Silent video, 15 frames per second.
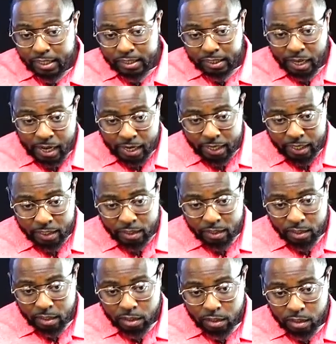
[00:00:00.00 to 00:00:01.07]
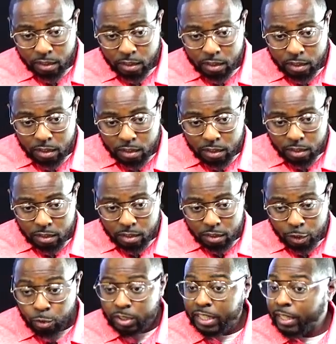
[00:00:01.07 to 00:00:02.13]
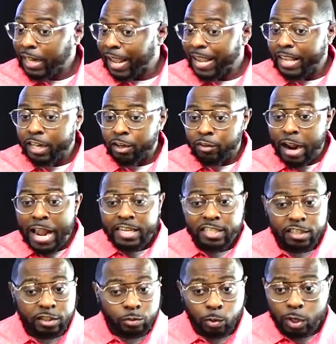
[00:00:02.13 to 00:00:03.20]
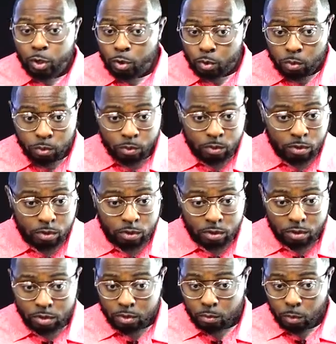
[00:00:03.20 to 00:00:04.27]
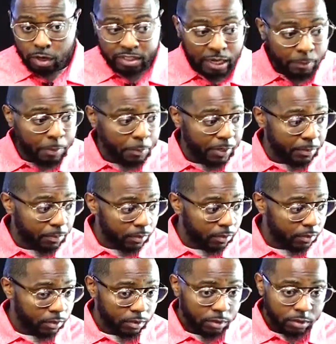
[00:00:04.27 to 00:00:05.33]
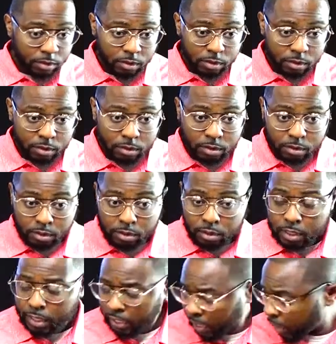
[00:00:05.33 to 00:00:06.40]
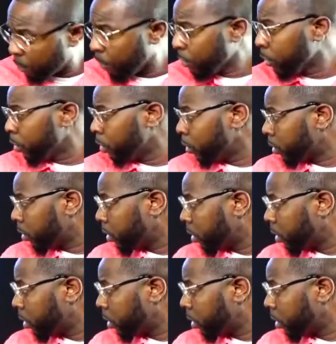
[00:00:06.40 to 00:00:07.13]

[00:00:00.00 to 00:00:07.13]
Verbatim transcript: stayed. You see, their interaction is with who? What type of people? The Hebrews. Hebrews.